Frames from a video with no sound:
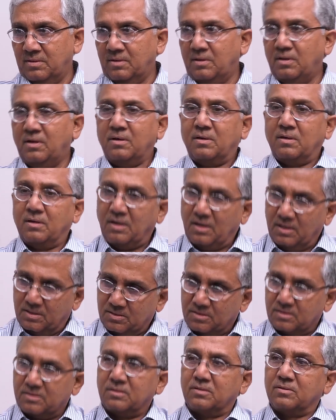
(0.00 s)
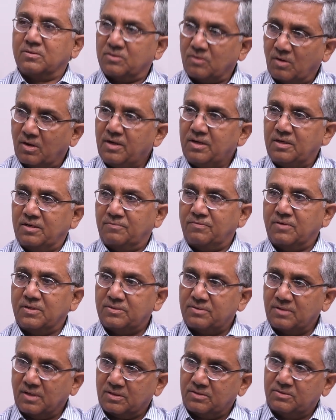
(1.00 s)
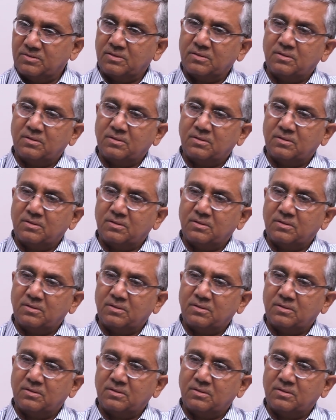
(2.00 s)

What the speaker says: It needs solid infrastructure.